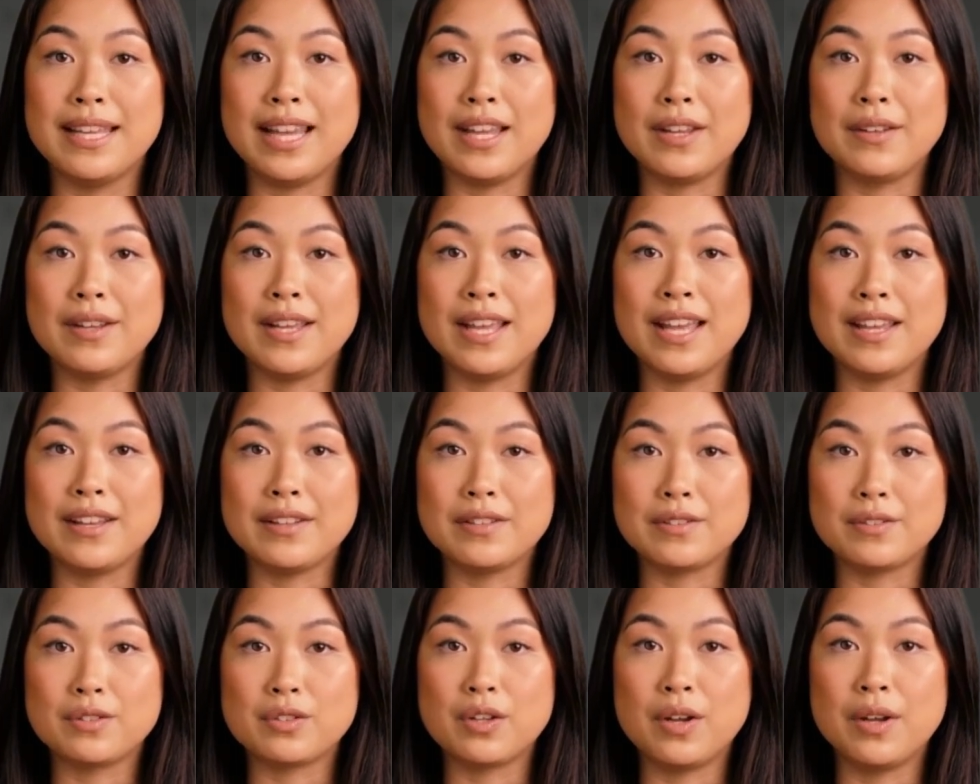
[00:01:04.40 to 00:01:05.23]
area,
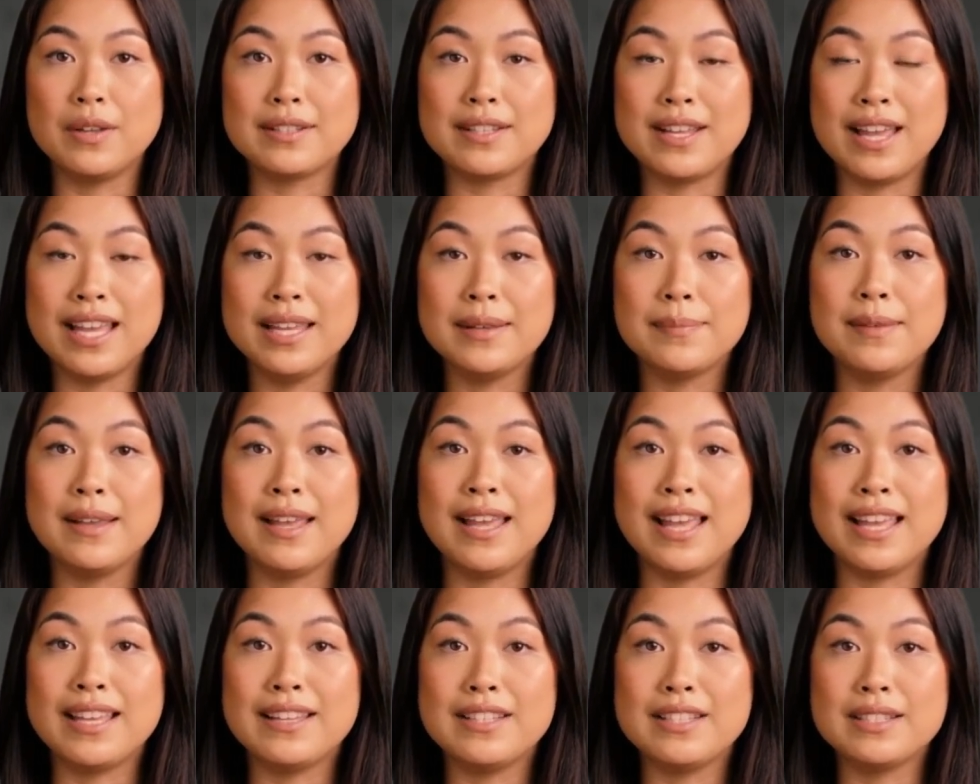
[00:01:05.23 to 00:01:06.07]
drug type,
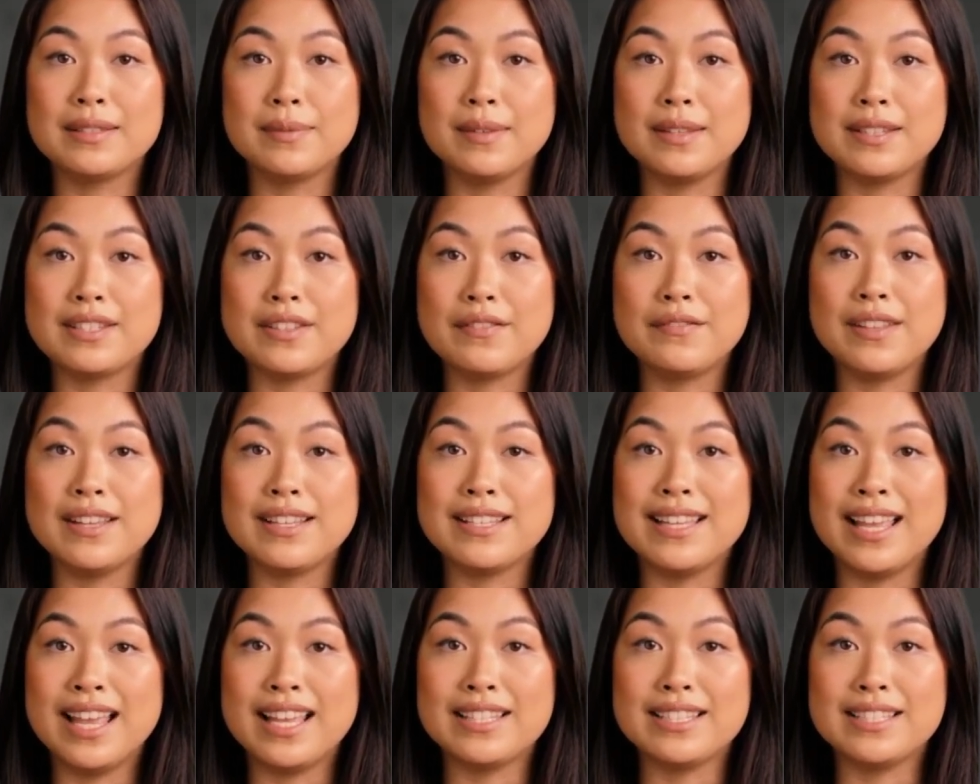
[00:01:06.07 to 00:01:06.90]
and the specific
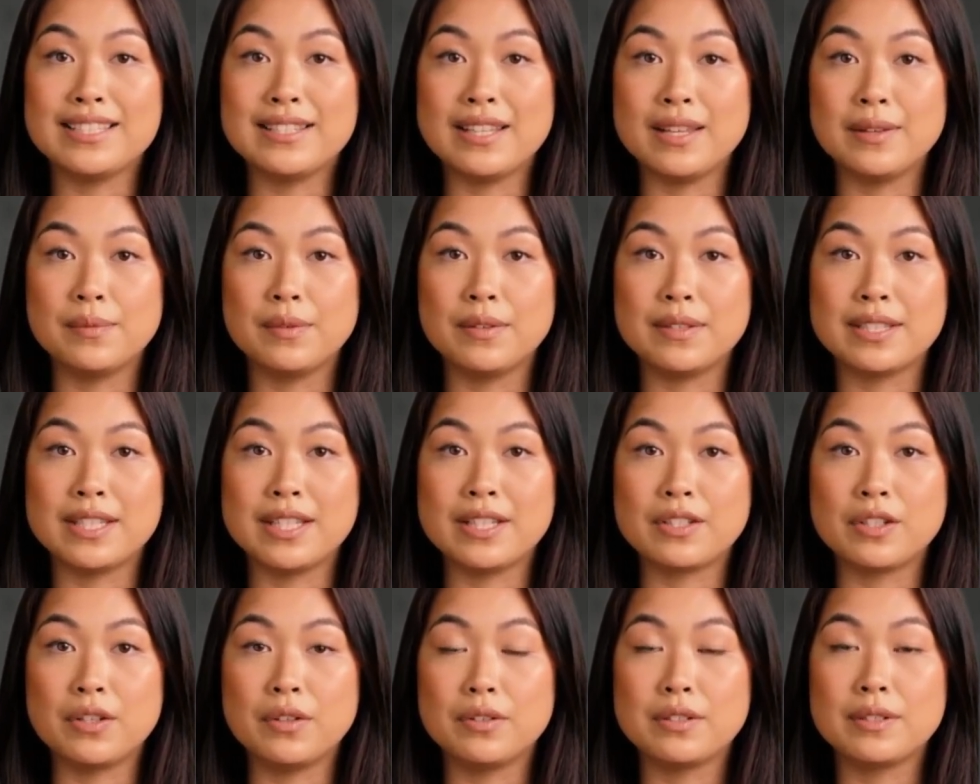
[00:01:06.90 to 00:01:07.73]
tests and
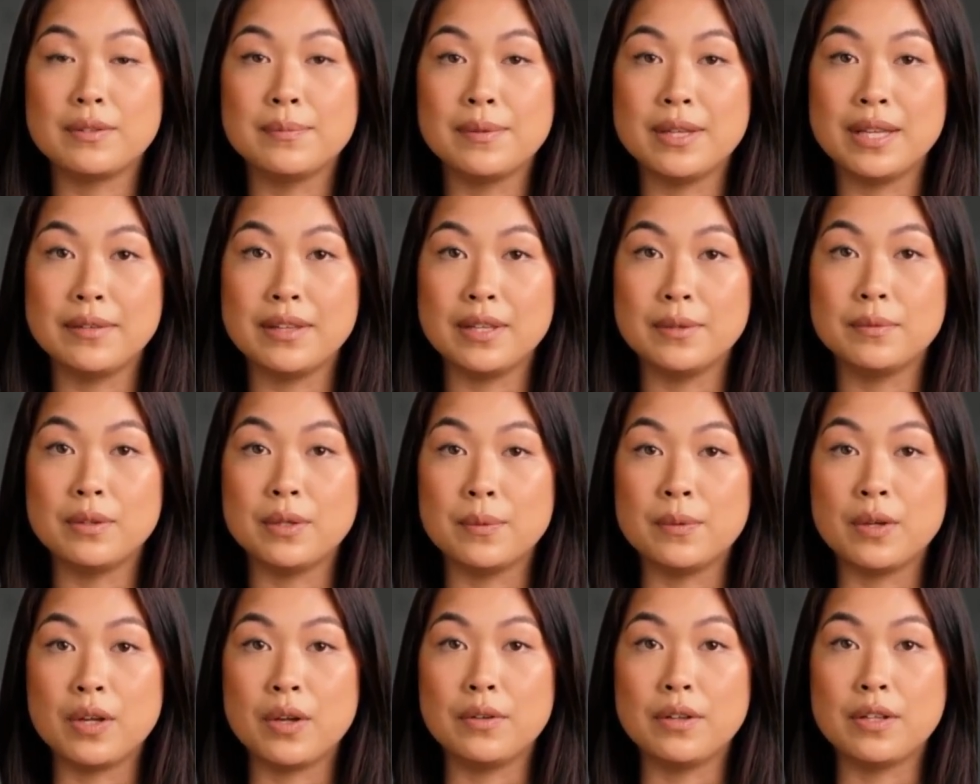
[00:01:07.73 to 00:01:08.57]
procedures needed
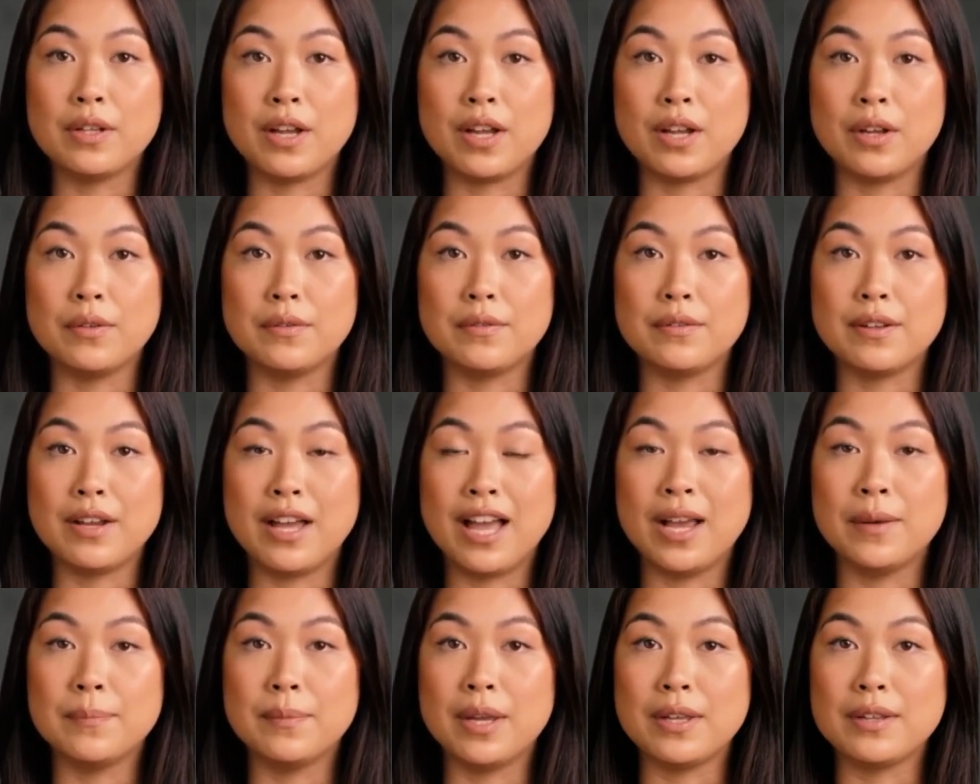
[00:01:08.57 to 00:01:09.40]
per protocol,
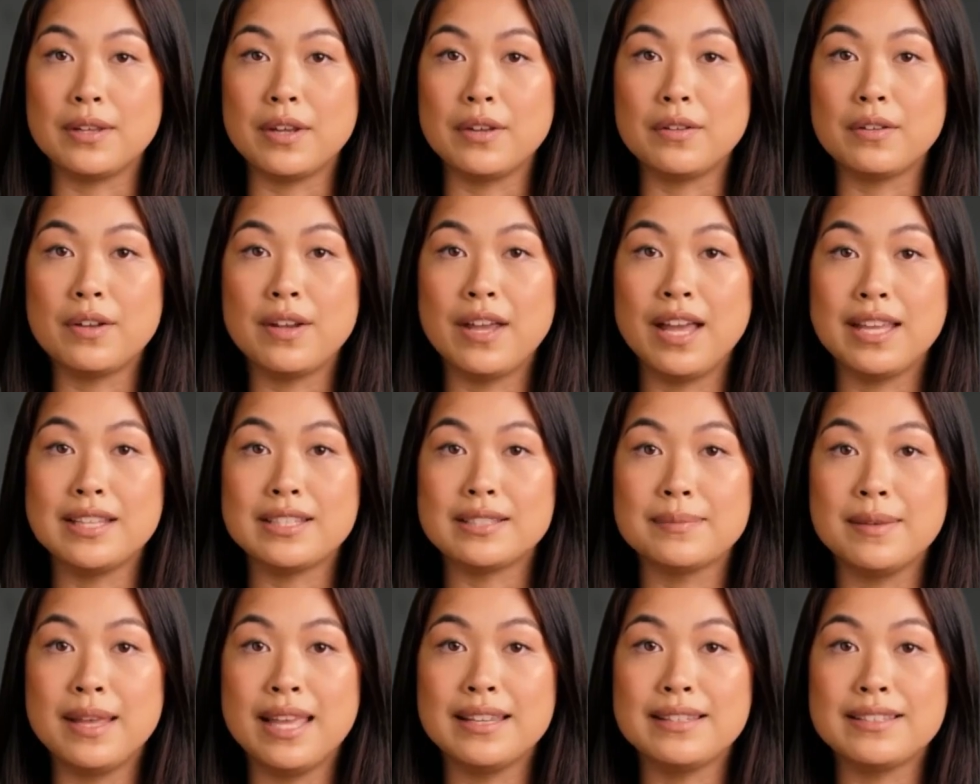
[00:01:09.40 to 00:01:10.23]
among other
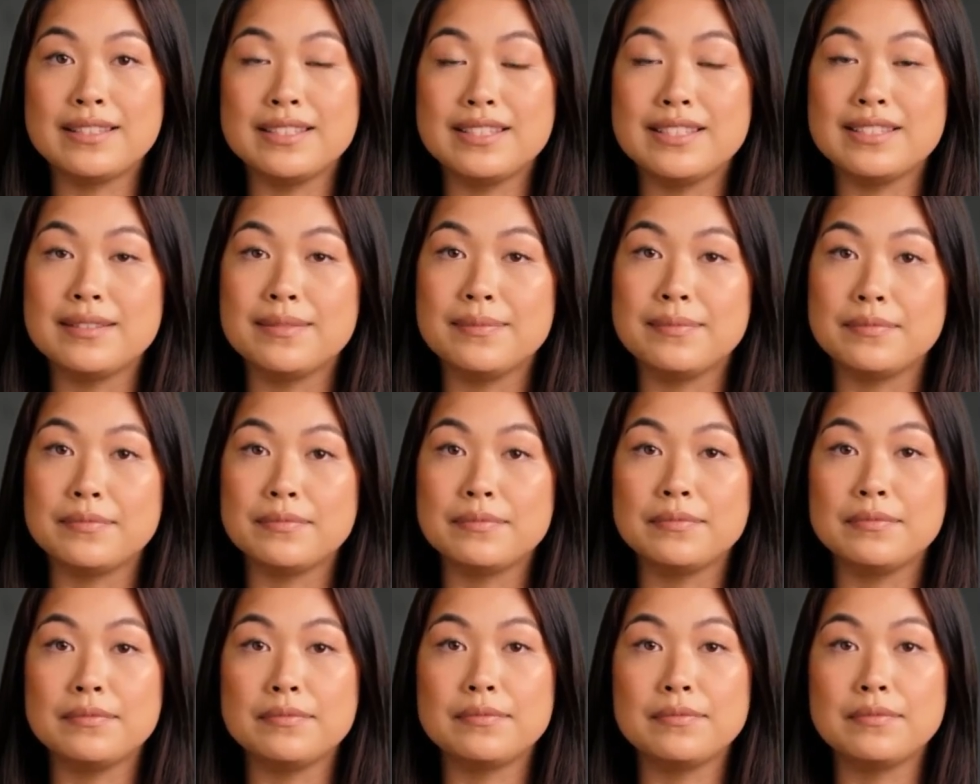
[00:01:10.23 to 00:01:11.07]
aspects.
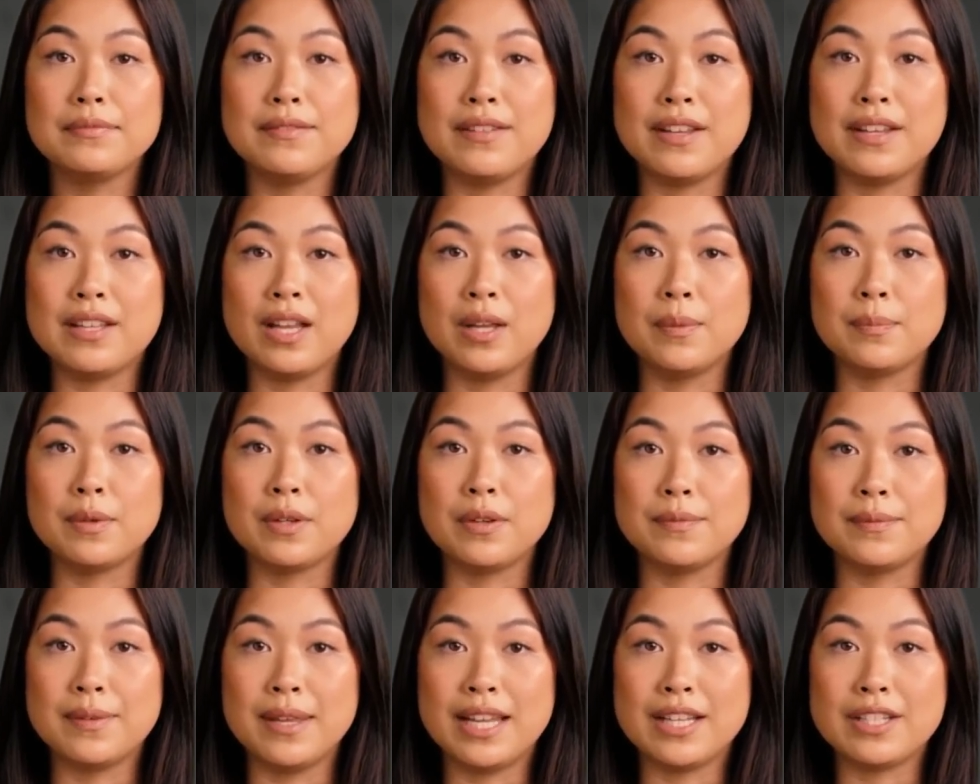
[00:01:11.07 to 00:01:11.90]
The number
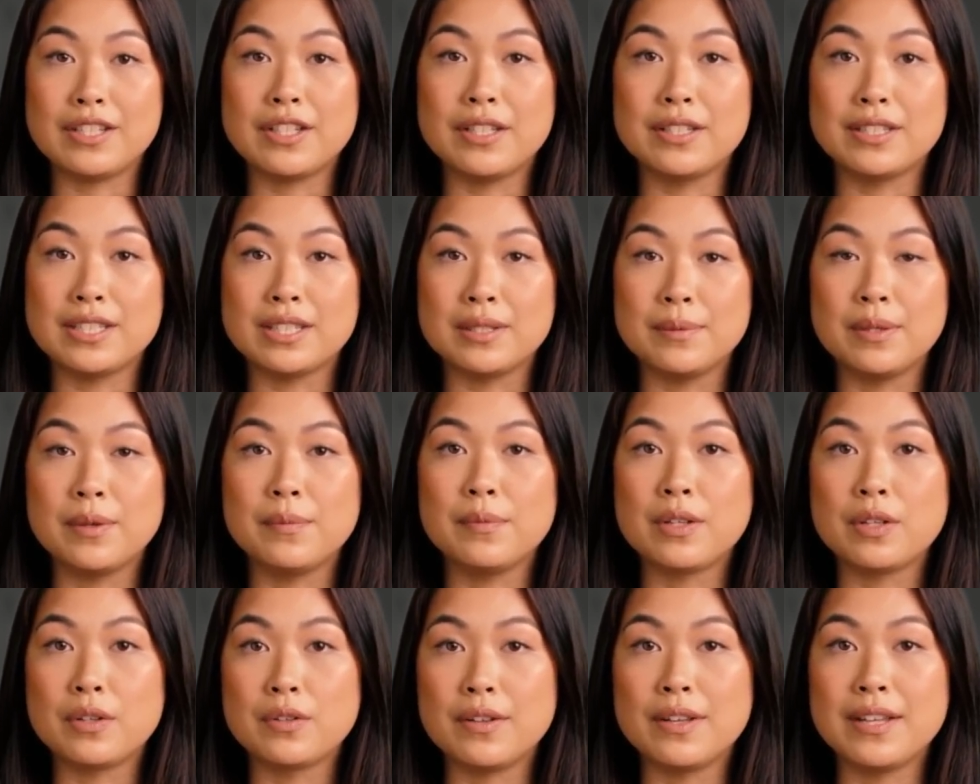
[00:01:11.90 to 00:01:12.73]
of patients to be
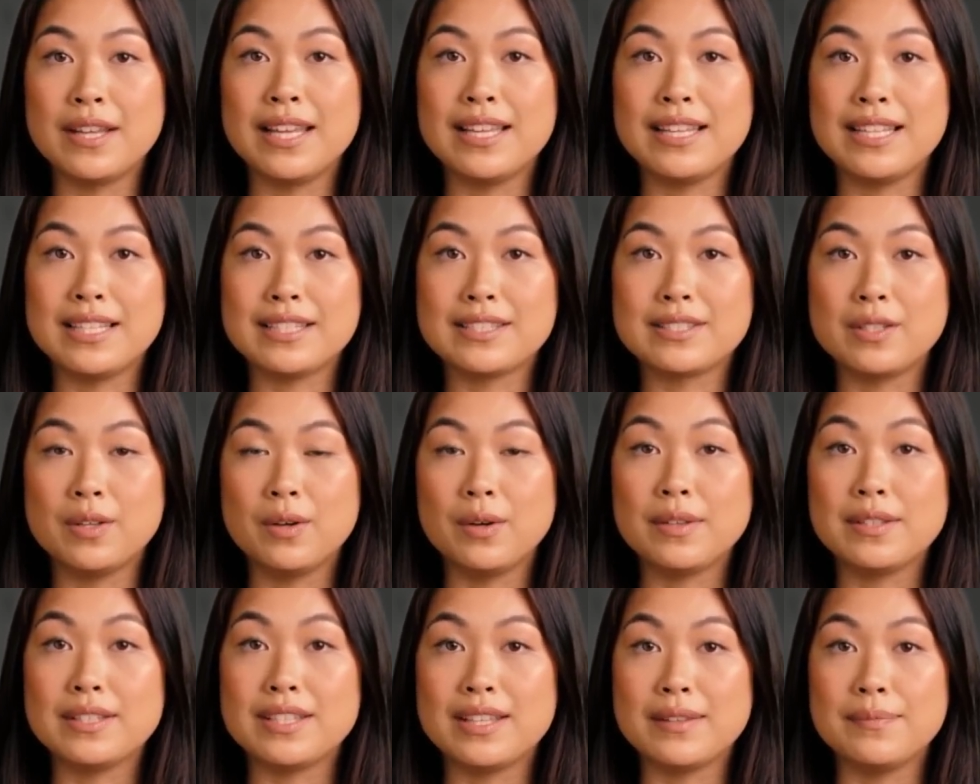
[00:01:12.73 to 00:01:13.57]
recruited is
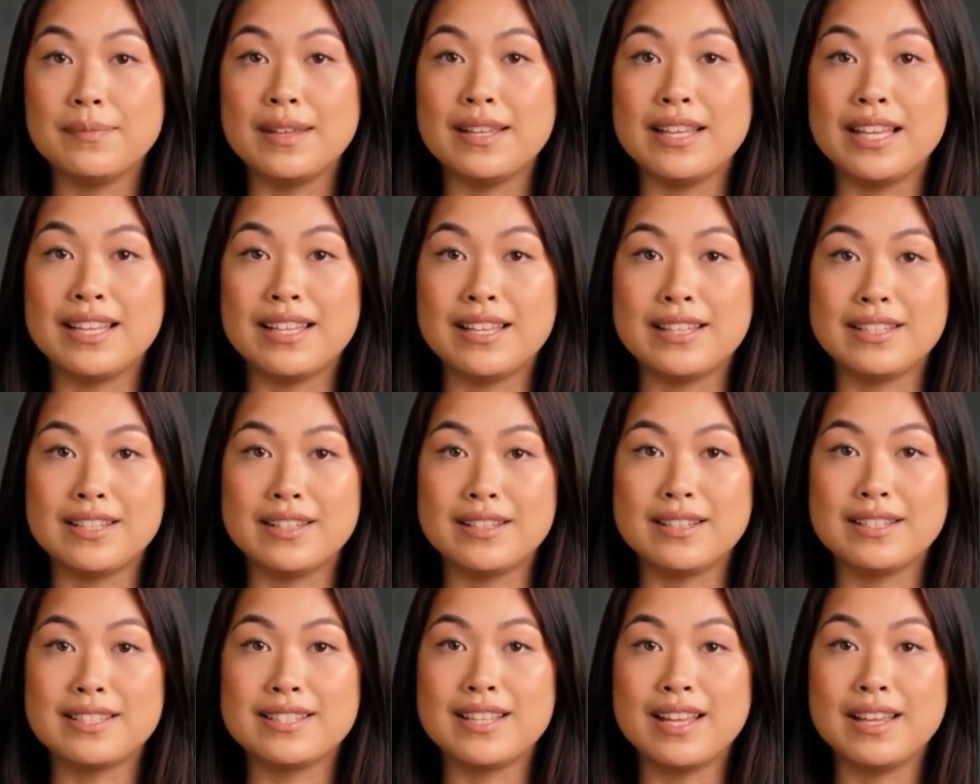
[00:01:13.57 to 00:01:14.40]
closely related to
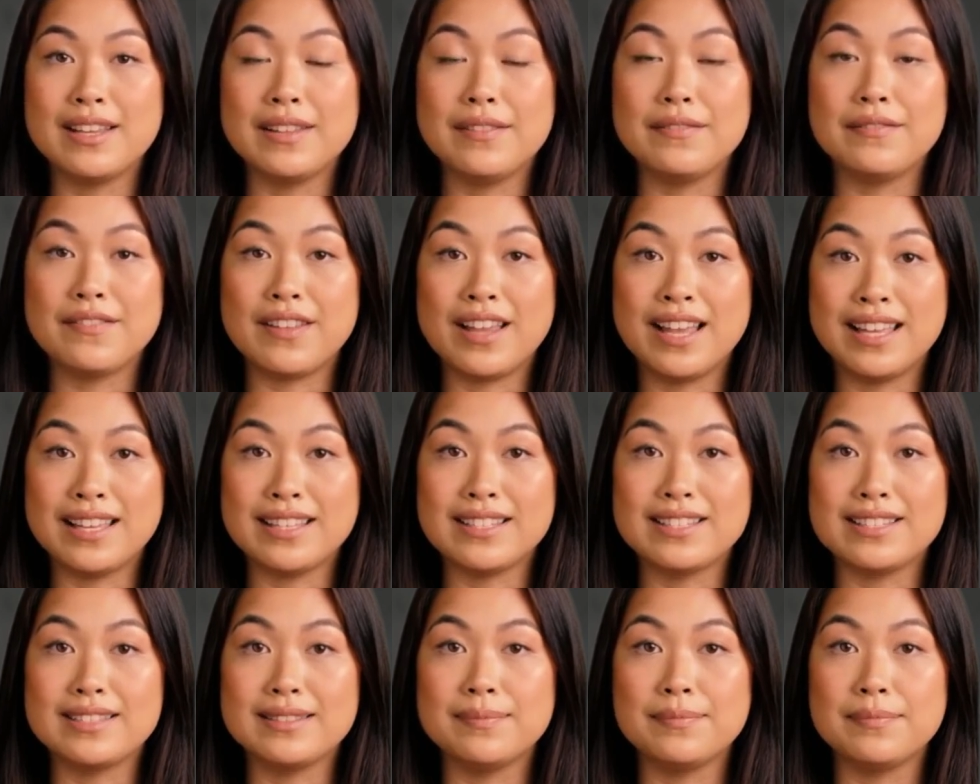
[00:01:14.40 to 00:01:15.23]
the study
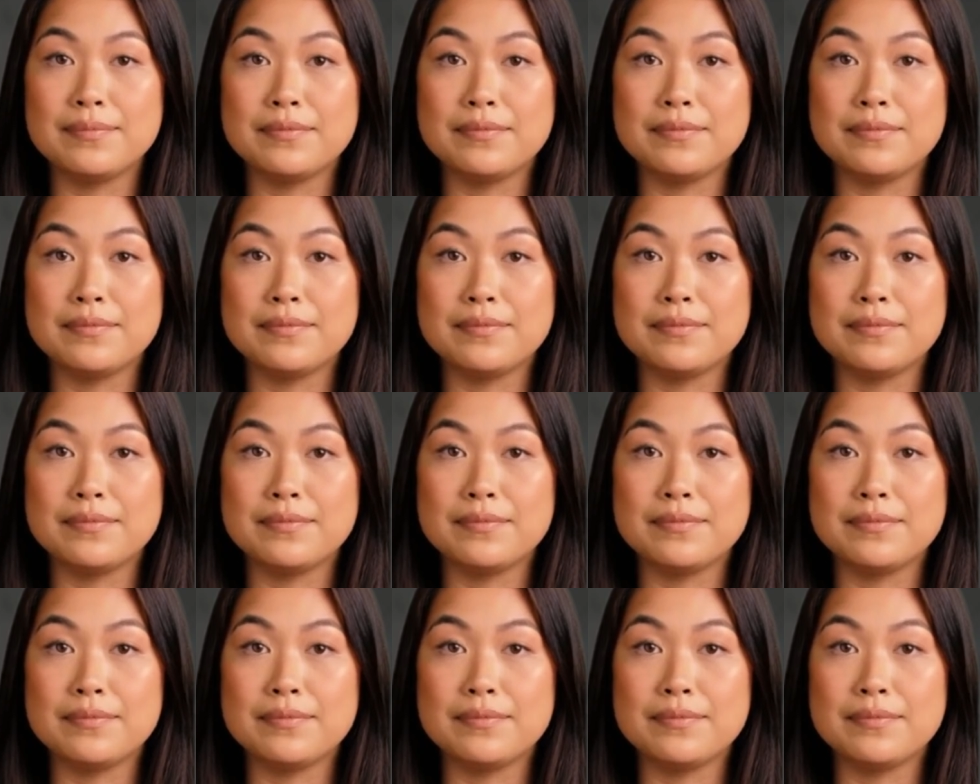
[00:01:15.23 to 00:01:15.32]
phase.